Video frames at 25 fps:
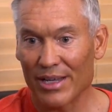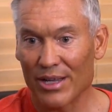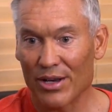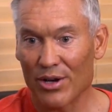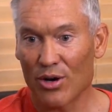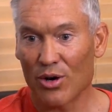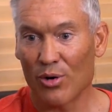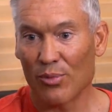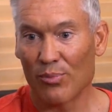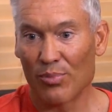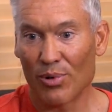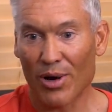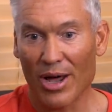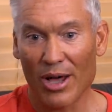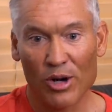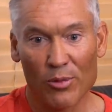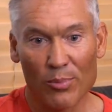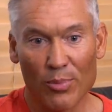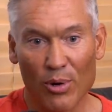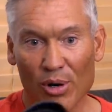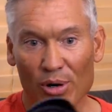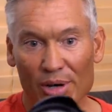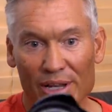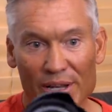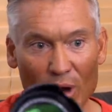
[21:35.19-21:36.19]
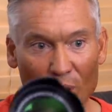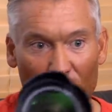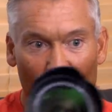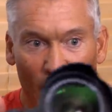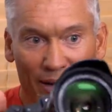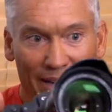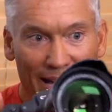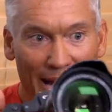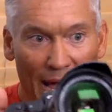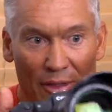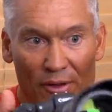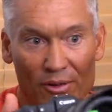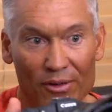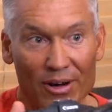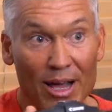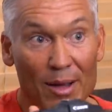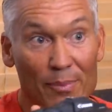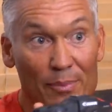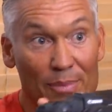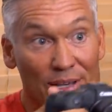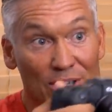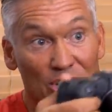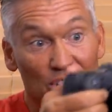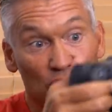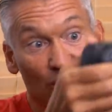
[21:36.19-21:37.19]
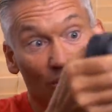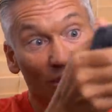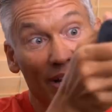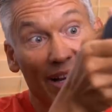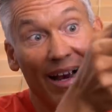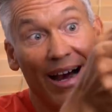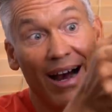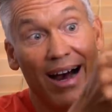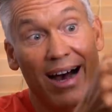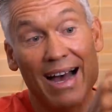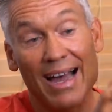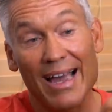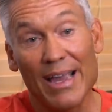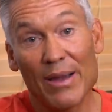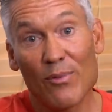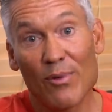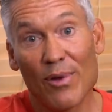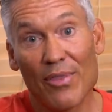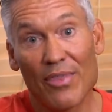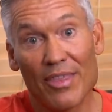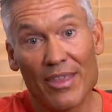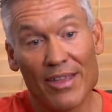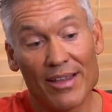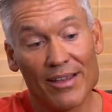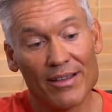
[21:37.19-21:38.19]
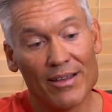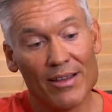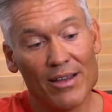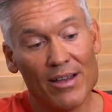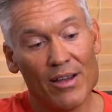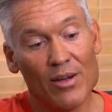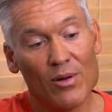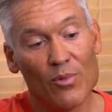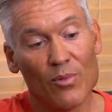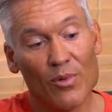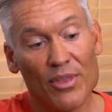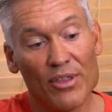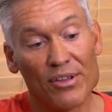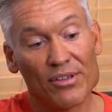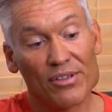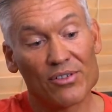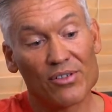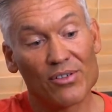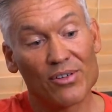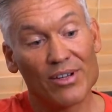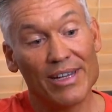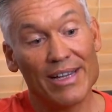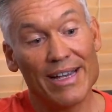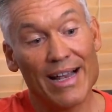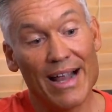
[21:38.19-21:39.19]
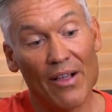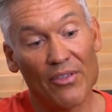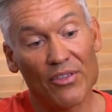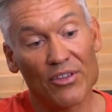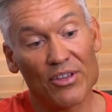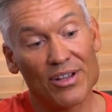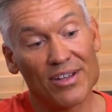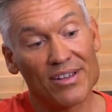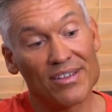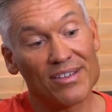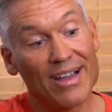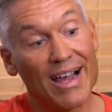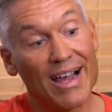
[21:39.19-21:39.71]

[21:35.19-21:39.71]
you know, bridal party all gathered up and shooting high with the with the screen out to the